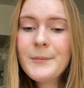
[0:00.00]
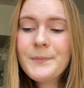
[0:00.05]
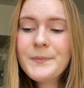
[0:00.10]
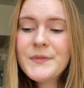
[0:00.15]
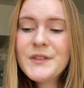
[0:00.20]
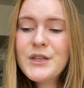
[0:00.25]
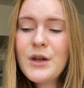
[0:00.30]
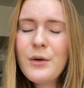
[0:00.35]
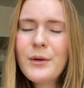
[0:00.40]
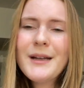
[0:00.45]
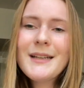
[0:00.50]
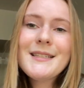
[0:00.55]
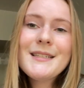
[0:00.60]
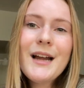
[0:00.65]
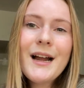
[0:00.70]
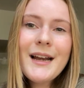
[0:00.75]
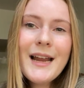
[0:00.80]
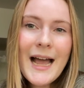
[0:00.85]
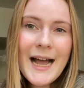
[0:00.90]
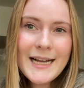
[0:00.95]
So it's
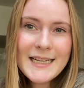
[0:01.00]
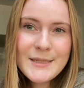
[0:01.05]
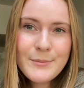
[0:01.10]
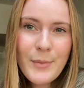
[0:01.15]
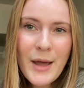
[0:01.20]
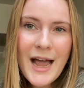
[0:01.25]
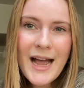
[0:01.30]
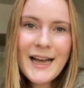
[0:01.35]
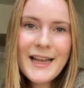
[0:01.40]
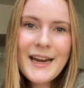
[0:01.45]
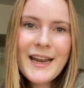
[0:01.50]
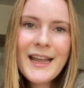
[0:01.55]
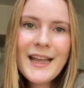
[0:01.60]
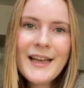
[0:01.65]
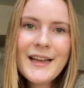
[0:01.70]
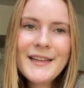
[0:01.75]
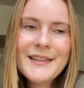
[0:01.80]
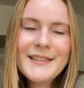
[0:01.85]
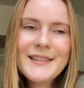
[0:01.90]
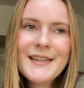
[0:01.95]
not as bad,
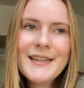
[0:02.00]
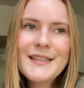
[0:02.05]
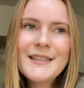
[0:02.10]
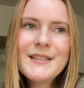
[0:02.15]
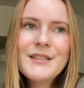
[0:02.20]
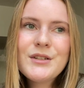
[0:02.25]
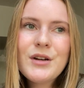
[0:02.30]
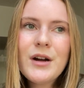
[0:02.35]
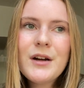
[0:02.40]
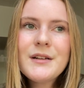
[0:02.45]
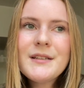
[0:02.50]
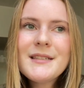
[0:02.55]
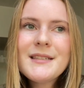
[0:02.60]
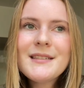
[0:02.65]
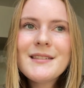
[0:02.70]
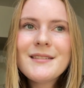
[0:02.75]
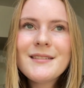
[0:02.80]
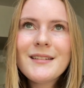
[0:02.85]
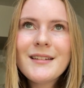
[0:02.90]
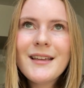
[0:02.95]
and it
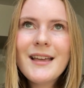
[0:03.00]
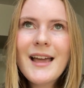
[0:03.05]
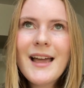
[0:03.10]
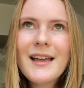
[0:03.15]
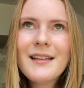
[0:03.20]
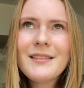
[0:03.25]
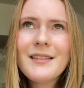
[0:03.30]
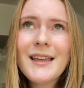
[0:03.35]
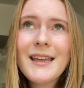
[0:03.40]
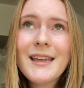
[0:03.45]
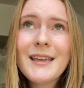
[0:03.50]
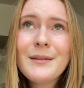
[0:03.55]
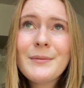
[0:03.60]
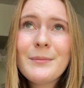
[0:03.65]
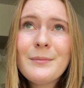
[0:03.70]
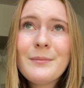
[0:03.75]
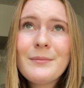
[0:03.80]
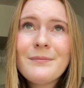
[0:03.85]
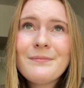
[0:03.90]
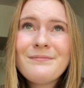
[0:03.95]
starts at like
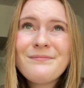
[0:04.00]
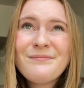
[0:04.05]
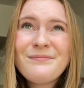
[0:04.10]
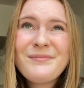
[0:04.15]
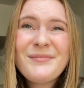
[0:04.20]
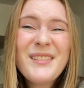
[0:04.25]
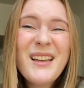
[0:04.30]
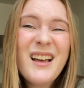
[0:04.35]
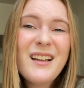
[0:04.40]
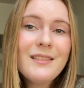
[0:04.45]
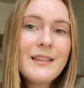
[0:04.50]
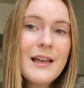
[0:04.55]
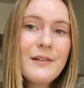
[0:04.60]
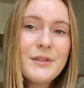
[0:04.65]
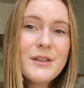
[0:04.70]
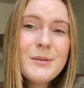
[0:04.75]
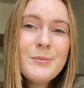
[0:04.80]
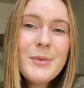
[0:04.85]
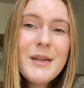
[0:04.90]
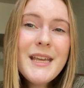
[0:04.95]

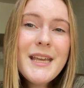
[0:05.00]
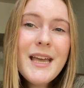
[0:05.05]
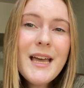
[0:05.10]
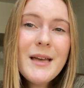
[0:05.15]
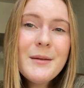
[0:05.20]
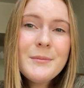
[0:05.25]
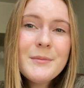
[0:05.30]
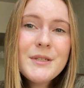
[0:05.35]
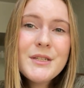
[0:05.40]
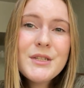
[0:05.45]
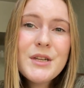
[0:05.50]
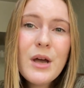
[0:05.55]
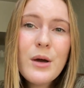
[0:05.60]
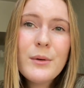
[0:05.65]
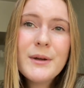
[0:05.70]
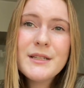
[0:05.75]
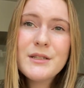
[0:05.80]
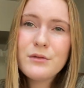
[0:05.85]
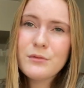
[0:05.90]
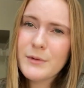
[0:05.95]
11 p.m. So
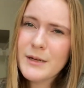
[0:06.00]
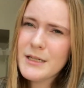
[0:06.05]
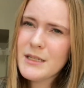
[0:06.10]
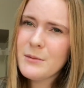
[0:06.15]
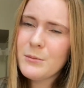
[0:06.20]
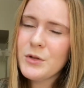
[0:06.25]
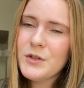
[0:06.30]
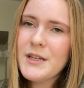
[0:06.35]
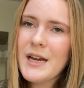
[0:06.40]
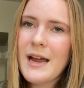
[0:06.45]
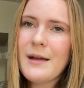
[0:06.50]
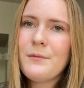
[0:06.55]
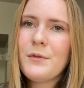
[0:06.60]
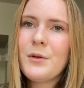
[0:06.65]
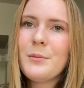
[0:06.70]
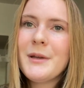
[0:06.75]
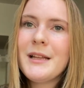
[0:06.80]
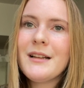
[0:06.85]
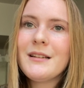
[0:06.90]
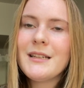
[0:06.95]
it's a reasonable time for
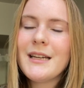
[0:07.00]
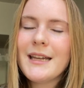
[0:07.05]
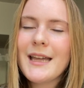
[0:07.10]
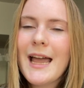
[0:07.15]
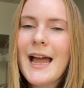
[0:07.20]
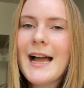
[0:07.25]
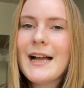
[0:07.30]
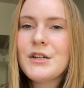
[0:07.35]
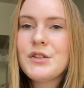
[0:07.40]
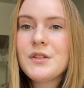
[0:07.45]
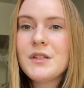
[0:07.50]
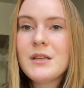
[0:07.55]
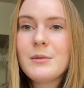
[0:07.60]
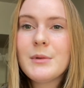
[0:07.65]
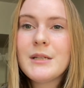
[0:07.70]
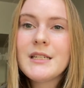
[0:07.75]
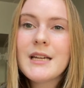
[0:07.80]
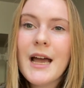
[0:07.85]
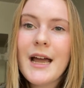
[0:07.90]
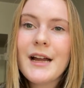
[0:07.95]
me to like actually
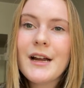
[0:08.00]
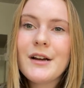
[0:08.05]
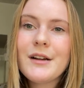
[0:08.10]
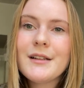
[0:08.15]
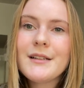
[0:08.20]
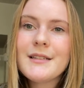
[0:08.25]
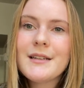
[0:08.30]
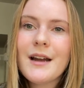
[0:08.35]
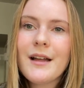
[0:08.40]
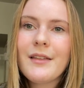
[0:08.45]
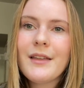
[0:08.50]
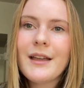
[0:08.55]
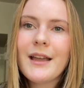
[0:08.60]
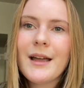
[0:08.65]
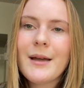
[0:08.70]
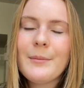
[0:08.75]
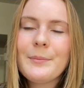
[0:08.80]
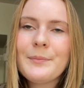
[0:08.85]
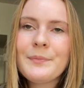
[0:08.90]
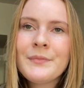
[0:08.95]
be tired. It's not like
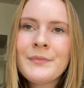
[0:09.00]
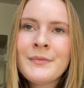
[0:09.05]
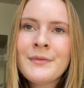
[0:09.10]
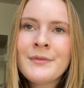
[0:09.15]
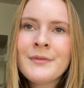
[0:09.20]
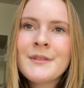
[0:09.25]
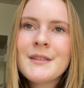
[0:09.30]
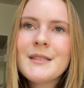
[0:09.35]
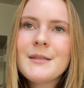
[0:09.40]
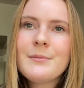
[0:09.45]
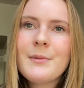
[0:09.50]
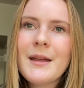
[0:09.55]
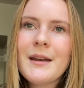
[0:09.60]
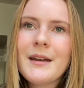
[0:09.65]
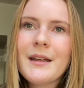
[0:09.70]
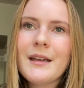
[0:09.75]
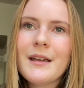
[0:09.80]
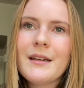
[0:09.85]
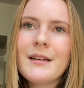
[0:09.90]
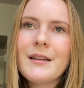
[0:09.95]
I'm
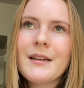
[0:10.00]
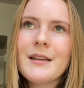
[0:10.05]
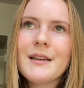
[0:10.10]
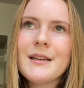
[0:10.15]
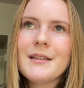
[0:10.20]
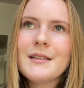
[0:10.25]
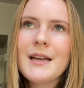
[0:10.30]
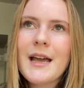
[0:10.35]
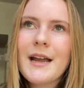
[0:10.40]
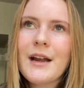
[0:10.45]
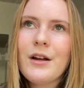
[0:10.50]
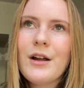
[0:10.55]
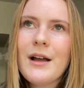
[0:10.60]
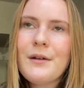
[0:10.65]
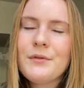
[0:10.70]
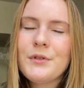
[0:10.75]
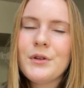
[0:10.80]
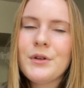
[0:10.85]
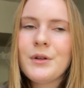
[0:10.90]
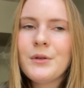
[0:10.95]
spending an entire
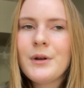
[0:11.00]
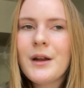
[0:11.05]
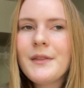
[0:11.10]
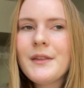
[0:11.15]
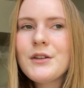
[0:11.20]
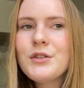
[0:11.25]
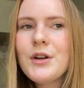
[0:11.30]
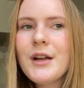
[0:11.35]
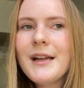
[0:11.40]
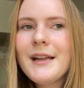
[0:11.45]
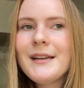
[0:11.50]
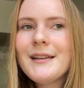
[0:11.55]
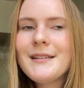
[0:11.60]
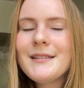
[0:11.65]
afternoon on the train.